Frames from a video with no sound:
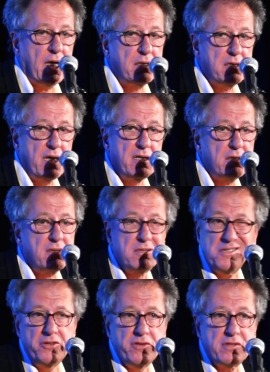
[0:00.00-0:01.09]
had taken a
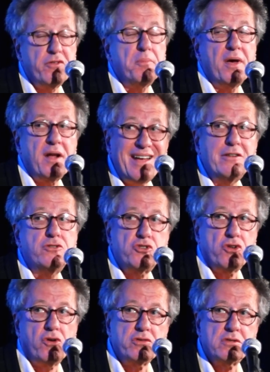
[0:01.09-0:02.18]
series of about 8
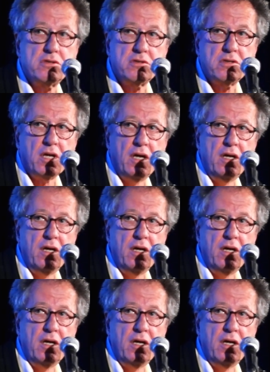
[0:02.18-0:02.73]
shots